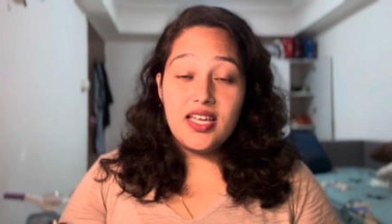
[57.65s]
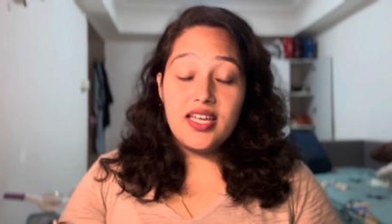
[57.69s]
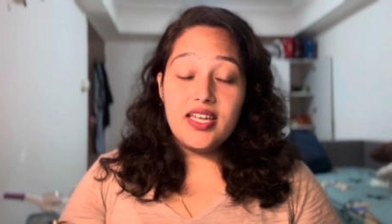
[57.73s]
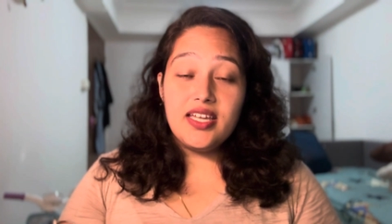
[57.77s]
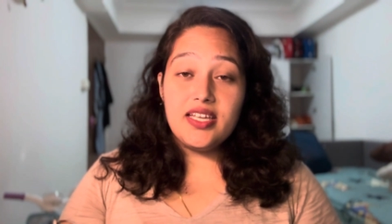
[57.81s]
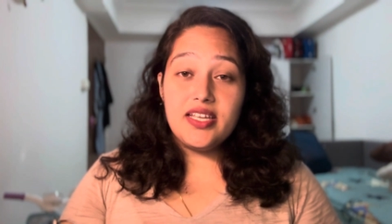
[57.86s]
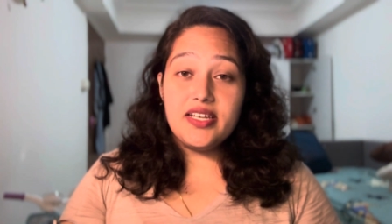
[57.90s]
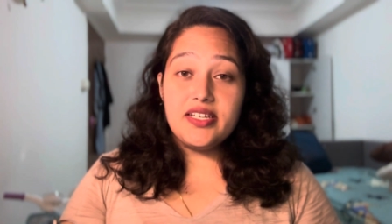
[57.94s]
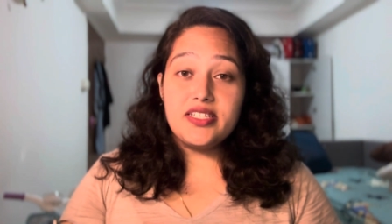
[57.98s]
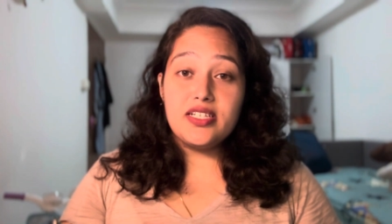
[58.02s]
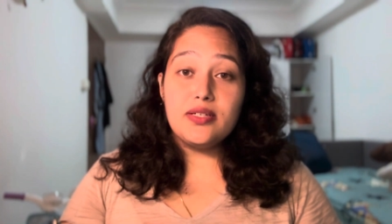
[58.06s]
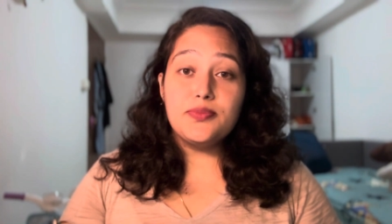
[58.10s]

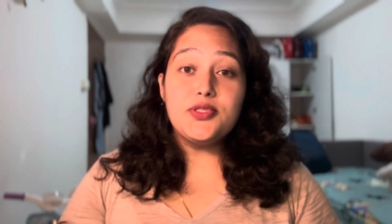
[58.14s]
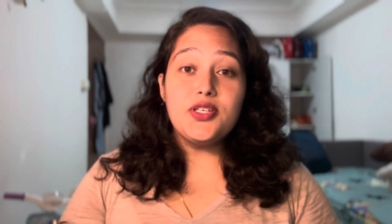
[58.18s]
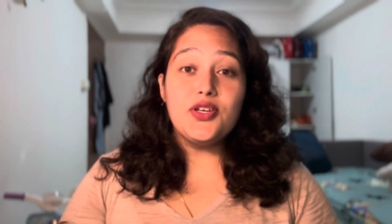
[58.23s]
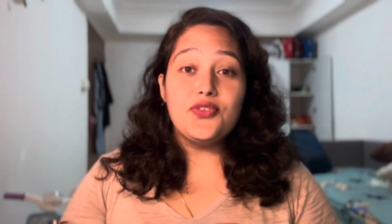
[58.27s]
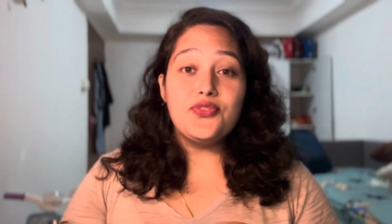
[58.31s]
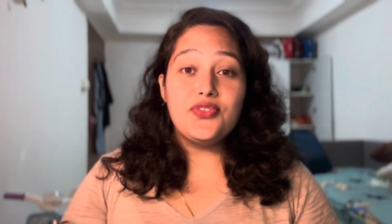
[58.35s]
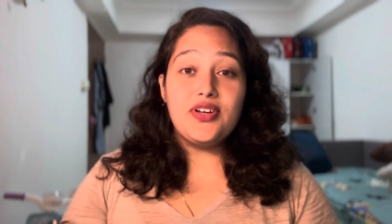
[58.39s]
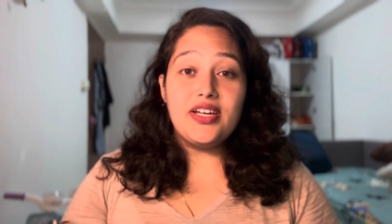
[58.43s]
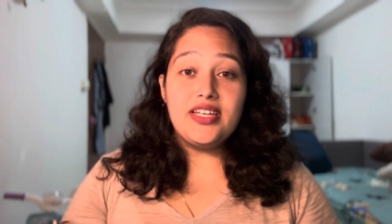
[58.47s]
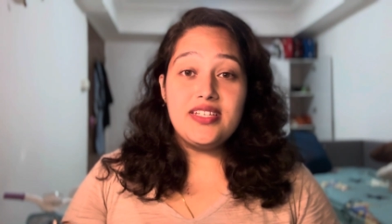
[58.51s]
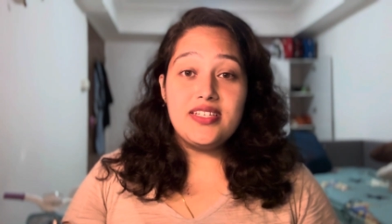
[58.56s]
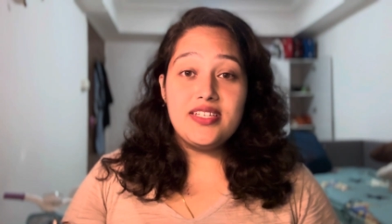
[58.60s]
in terms of
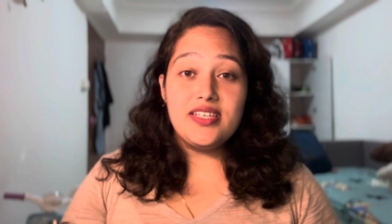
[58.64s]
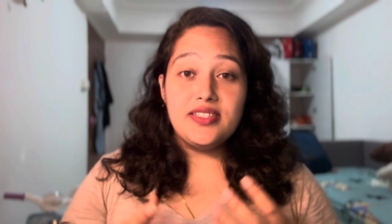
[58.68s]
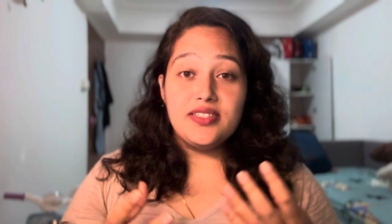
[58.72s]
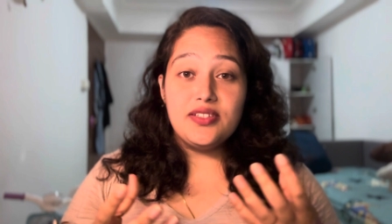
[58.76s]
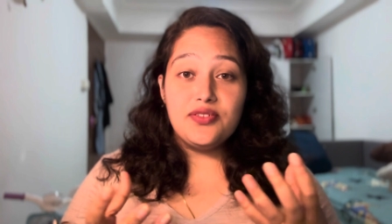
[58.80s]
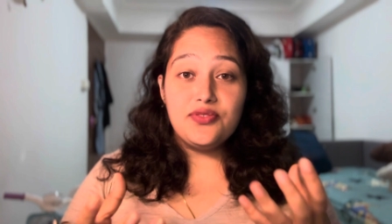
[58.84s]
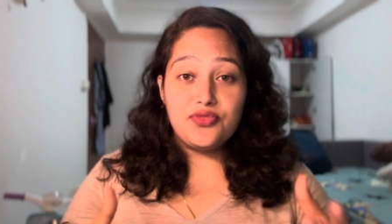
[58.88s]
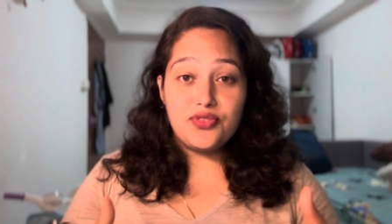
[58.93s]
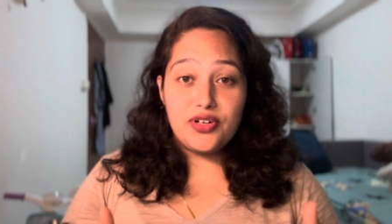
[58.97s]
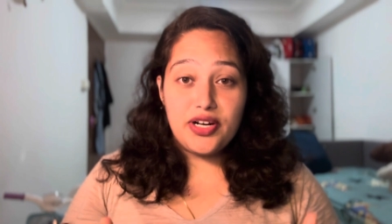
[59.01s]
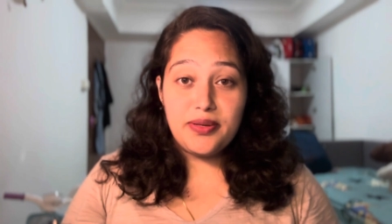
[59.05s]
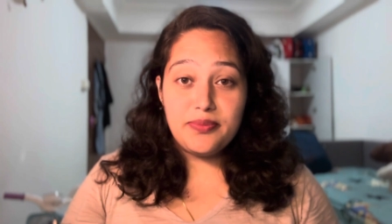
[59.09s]
finding the
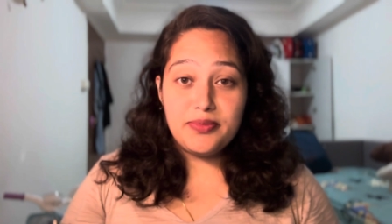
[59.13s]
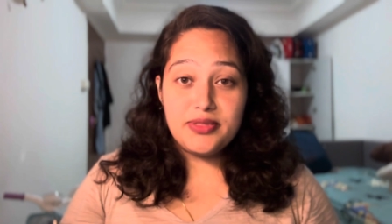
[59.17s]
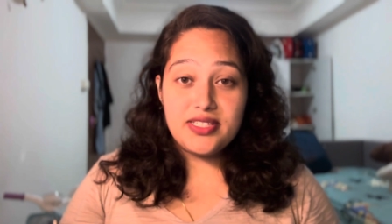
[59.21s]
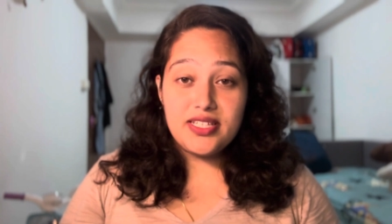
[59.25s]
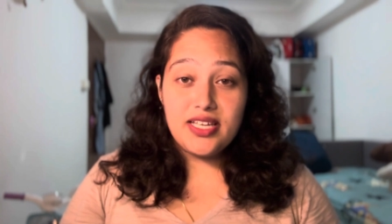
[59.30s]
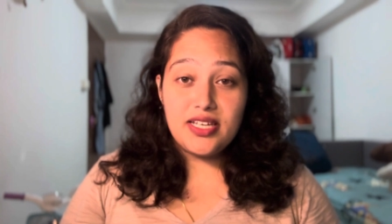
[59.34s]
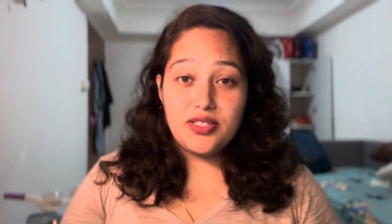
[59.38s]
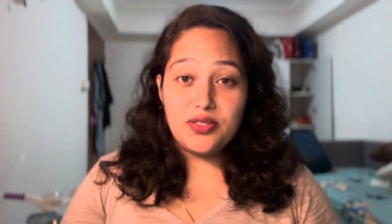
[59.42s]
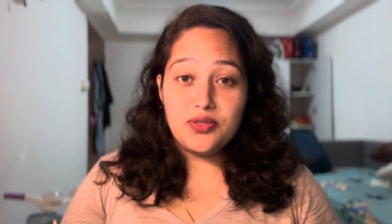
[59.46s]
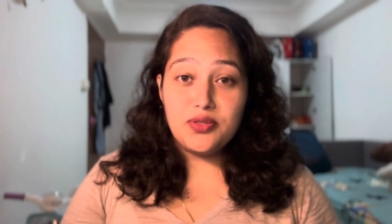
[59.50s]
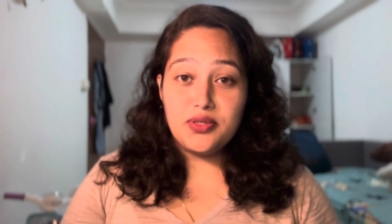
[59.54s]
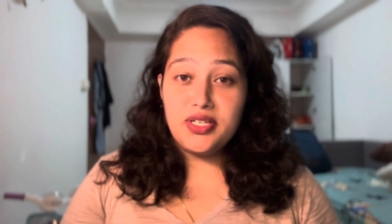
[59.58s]
frames
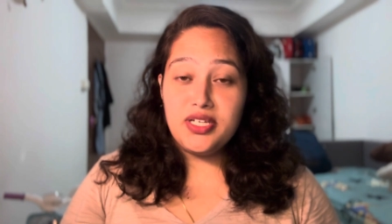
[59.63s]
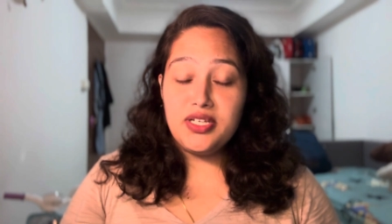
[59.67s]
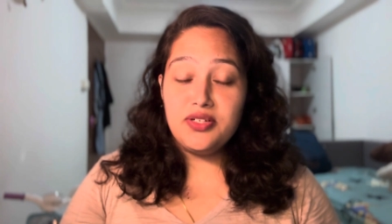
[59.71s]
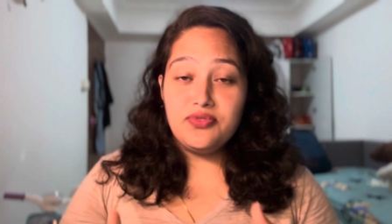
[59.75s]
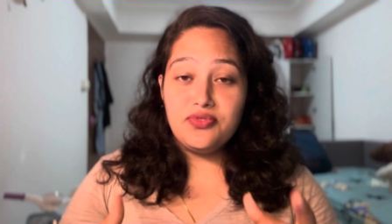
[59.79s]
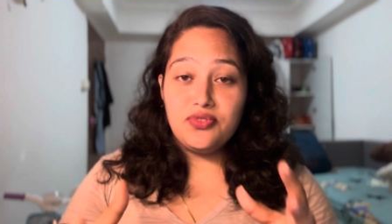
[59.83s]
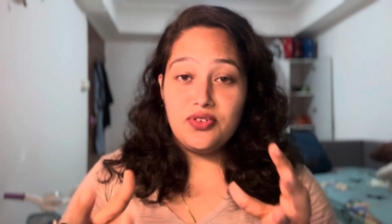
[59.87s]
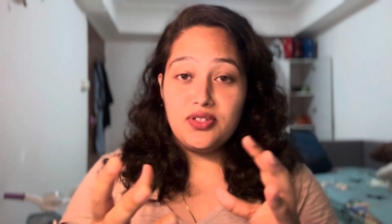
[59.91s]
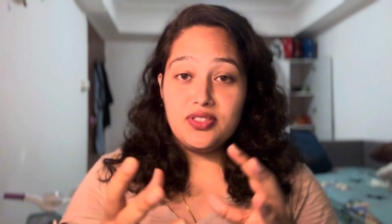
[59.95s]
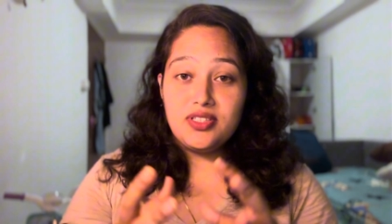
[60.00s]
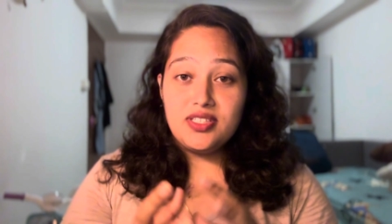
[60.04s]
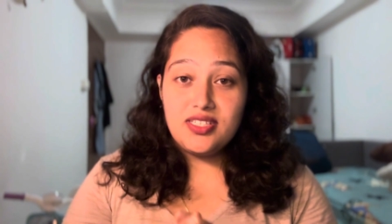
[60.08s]
that you need
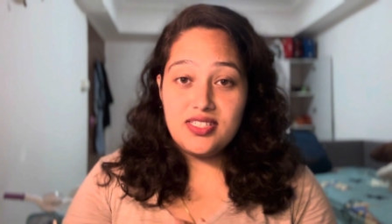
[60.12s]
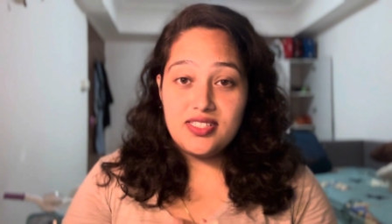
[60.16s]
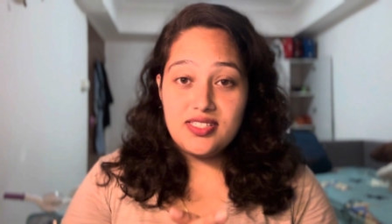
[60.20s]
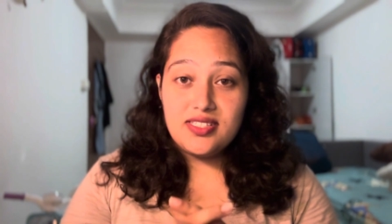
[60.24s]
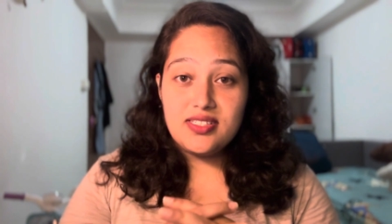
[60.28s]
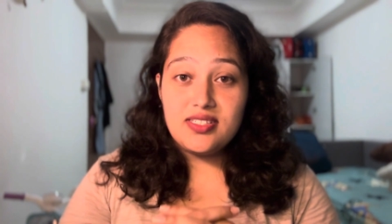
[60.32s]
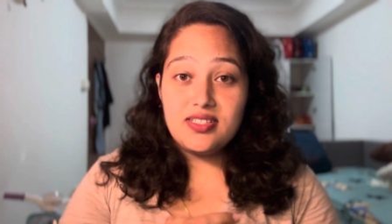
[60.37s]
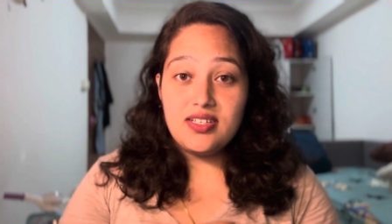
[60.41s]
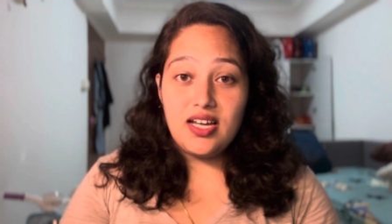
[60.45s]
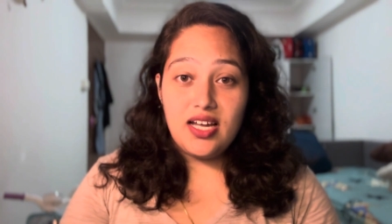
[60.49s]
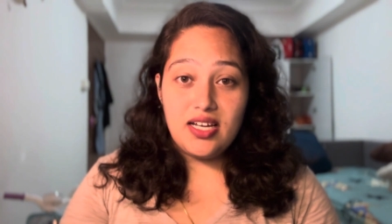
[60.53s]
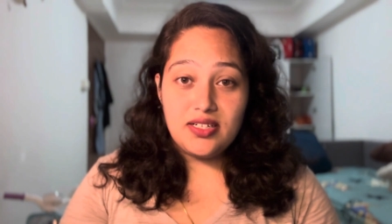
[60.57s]
for these
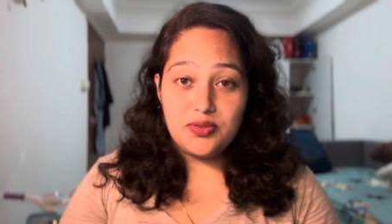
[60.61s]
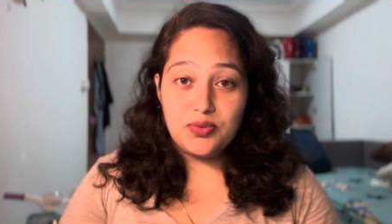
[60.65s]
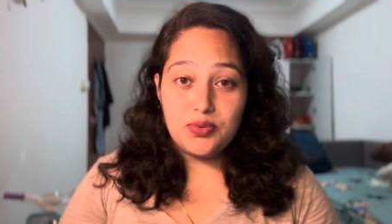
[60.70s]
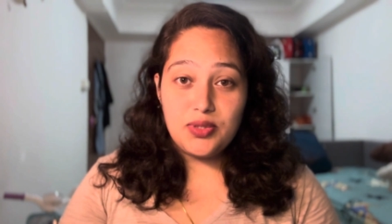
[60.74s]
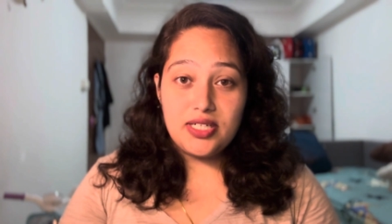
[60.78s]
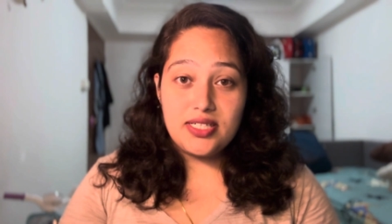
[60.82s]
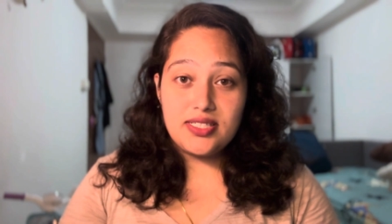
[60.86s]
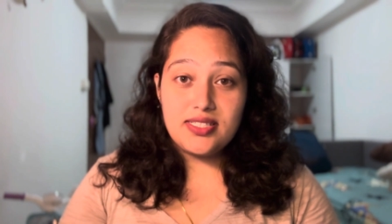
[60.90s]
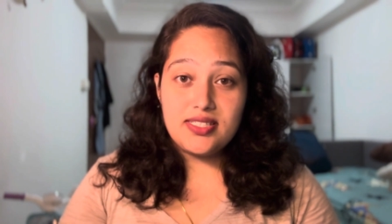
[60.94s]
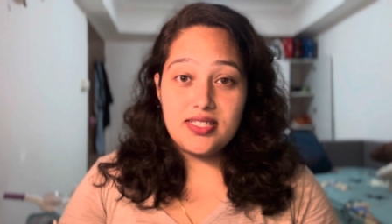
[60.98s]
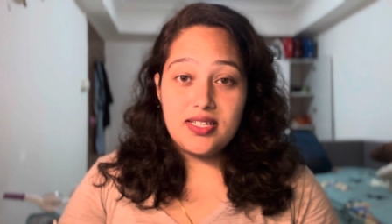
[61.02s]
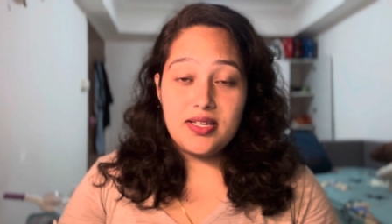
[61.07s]
artworks.